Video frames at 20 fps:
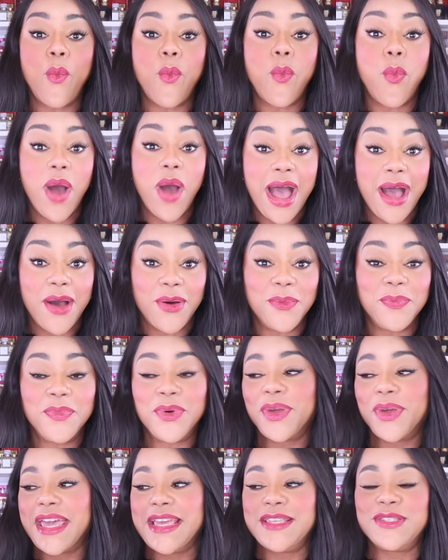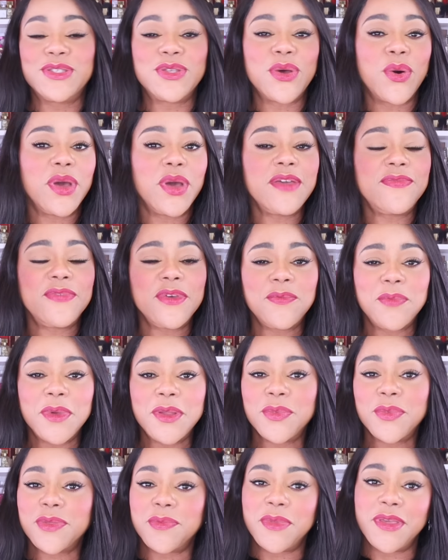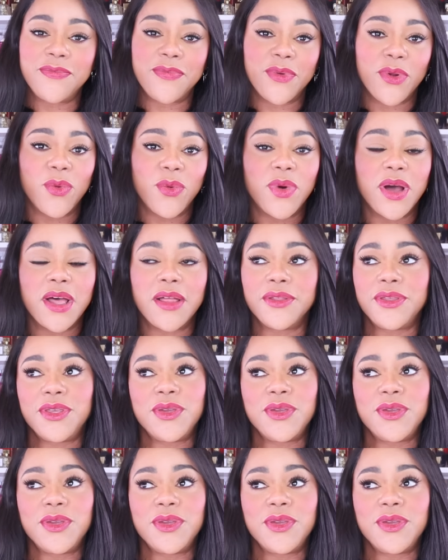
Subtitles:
Wow. Okay, so if you've been with me for a while,